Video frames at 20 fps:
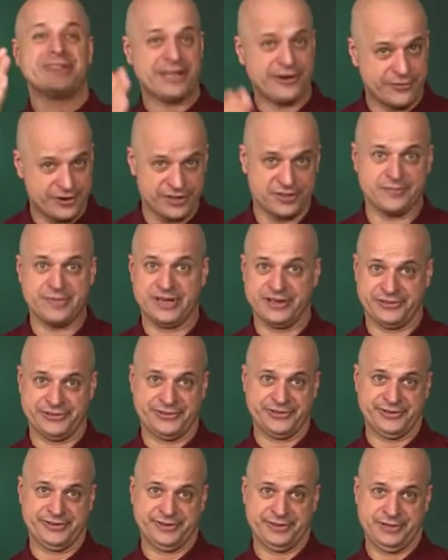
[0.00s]

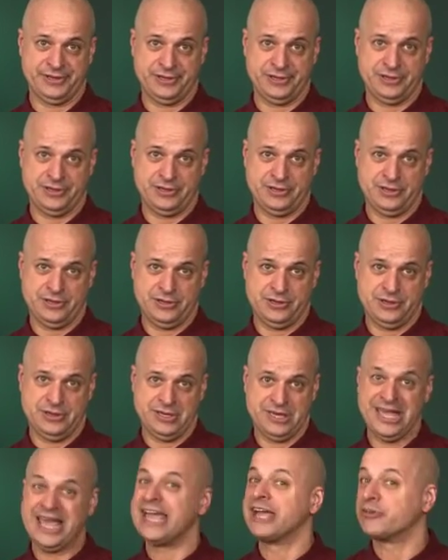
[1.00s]
arrhythmias.
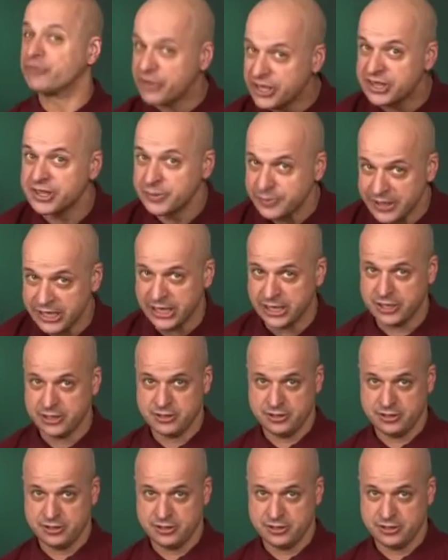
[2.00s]
Arrhythmia.